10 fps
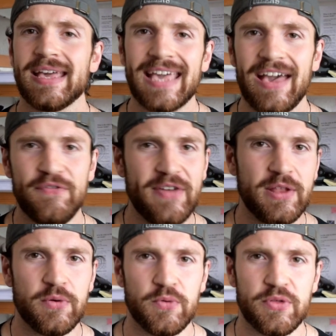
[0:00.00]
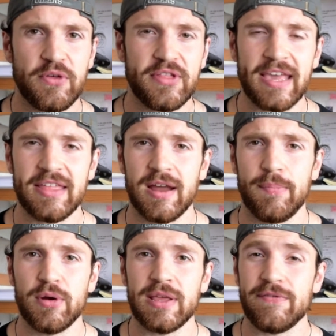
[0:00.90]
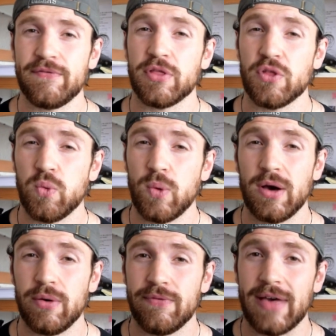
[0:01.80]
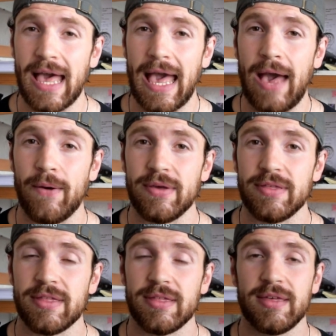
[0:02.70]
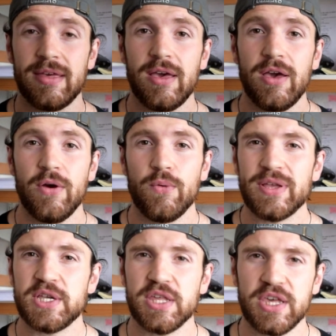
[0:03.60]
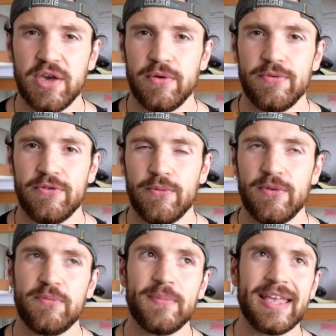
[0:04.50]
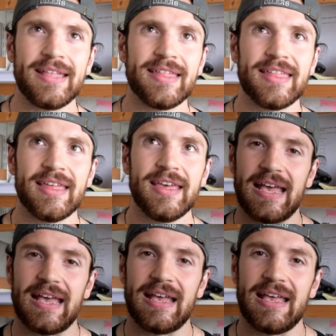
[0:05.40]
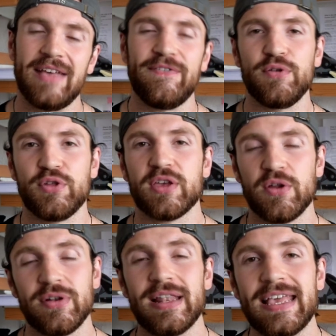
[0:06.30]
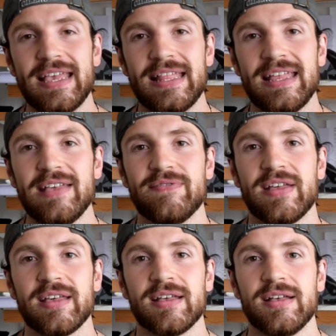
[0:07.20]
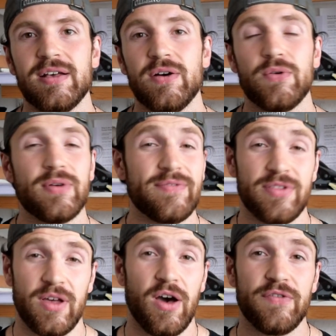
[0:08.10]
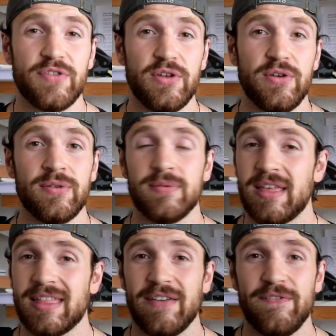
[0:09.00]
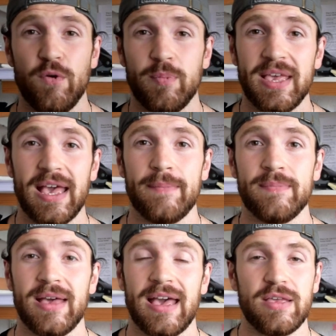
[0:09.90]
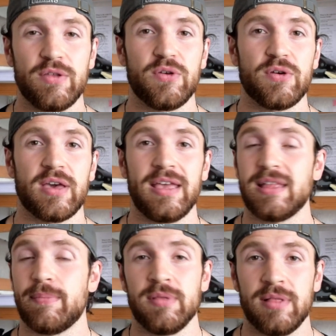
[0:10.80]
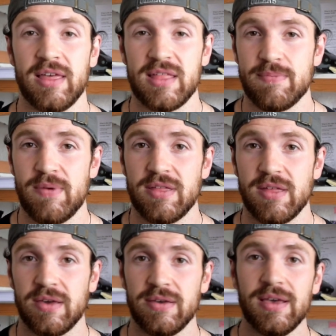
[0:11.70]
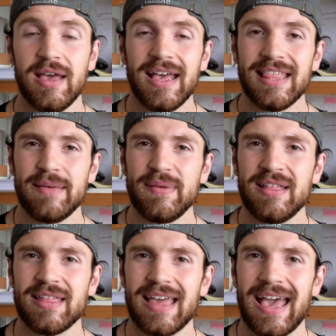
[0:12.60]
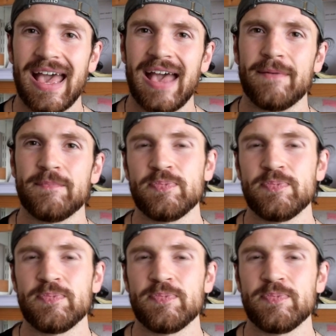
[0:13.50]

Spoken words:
caffeine also stays in our body for 12 hours, which is huge, which means if you took it on late in the evening or even afternoon, let's say 4 p.m. and you took a double espresso, that means at